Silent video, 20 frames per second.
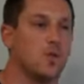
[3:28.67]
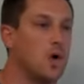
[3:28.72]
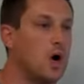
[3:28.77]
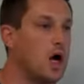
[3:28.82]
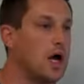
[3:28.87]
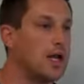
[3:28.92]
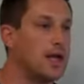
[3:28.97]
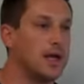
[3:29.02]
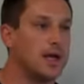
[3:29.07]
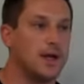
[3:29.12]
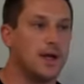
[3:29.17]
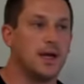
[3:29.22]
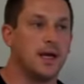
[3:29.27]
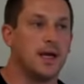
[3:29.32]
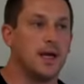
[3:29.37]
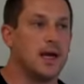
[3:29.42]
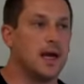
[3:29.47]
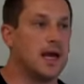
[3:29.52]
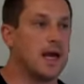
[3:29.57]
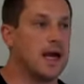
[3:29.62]
One,
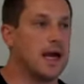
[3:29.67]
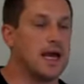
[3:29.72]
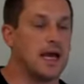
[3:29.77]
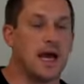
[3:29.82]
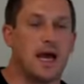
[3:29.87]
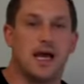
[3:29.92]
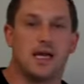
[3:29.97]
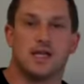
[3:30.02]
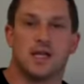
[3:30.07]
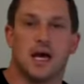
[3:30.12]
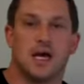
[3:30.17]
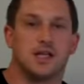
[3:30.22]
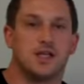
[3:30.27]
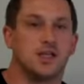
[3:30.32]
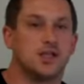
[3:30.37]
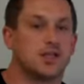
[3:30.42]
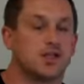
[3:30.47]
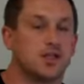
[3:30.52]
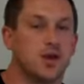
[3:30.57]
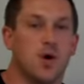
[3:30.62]
I
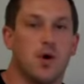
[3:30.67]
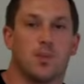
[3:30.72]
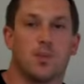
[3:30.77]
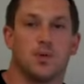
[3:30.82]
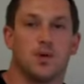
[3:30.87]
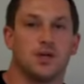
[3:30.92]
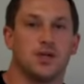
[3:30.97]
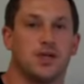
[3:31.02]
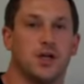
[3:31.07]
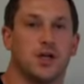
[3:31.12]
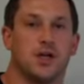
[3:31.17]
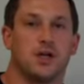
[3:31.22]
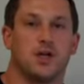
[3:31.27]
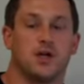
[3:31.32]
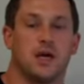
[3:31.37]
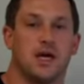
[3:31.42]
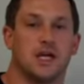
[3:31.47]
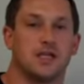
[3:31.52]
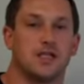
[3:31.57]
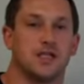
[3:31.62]
just so appreciate you
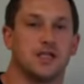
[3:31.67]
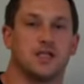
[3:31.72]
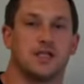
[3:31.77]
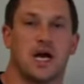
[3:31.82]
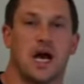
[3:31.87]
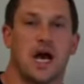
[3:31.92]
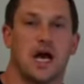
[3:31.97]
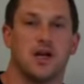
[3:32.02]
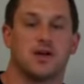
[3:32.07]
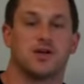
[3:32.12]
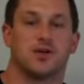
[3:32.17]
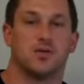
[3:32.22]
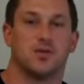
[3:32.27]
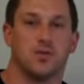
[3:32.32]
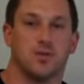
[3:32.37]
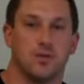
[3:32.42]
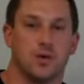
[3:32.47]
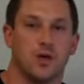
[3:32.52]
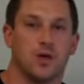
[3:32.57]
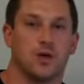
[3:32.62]
guys' desire to
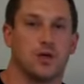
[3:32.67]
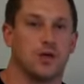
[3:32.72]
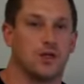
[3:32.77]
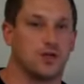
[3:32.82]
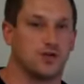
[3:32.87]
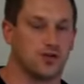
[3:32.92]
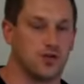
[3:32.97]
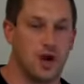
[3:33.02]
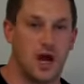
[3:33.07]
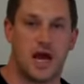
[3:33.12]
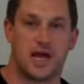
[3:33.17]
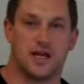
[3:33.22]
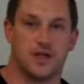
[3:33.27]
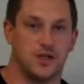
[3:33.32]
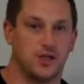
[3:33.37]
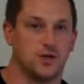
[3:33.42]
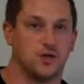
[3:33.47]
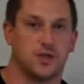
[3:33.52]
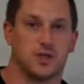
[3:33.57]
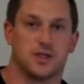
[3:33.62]
really try to
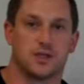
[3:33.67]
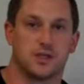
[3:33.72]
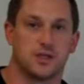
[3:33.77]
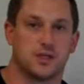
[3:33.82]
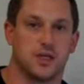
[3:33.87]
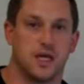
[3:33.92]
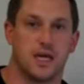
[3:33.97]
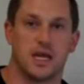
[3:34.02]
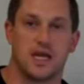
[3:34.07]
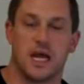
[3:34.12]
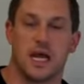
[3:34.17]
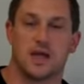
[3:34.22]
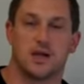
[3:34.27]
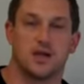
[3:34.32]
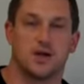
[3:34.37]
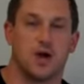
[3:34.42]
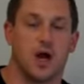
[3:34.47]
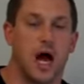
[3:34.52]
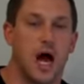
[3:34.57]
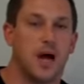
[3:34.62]
do this. And
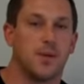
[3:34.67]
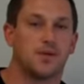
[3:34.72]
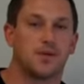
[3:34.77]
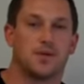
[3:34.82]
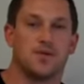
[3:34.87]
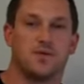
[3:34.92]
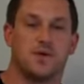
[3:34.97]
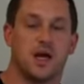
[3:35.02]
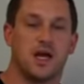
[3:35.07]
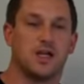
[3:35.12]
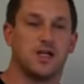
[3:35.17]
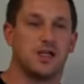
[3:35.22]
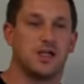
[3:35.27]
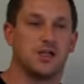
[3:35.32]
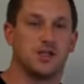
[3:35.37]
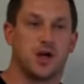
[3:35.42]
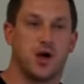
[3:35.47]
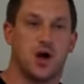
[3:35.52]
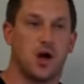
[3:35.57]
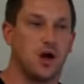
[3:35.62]
your
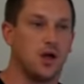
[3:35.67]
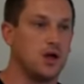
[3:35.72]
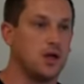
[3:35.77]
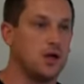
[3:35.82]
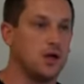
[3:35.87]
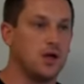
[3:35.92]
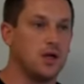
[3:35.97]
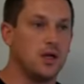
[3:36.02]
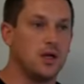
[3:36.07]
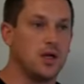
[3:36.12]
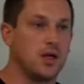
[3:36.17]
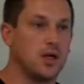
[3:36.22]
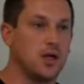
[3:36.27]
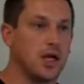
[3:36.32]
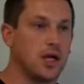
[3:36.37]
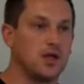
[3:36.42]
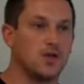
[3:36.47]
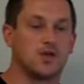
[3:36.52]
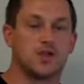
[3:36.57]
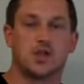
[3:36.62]
observations are,
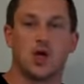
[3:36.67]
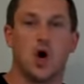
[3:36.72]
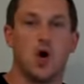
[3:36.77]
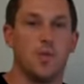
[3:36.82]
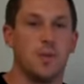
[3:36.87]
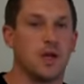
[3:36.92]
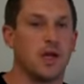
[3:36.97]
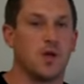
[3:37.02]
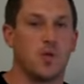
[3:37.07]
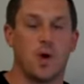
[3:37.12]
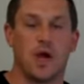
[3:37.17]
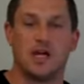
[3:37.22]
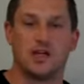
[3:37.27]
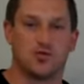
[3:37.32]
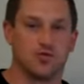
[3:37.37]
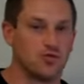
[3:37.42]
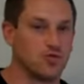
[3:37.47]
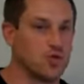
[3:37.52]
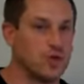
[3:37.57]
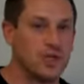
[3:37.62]
in so many
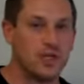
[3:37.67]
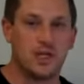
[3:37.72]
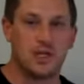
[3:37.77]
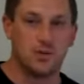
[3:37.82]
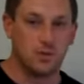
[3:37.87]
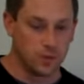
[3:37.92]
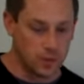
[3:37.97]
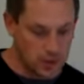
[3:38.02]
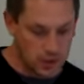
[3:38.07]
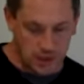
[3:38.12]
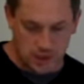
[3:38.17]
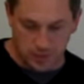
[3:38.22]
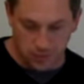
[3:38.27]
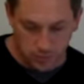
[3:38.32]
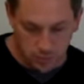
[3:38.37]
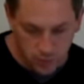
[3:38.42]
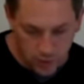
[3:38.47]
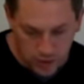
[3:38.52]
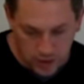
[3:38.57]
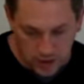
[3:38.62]
ways, really, really,
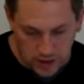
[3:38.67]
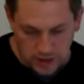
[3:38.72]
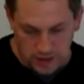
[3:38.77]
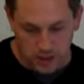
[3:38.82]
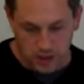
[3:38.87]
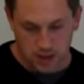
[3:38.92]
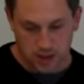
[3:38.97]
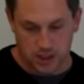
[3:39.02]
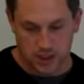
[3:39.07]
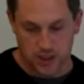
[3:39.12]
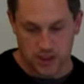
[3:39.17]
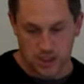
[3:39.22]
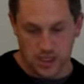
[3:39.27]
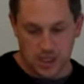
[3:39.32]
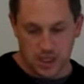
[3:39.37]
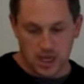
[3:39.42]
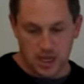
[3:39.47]
really good.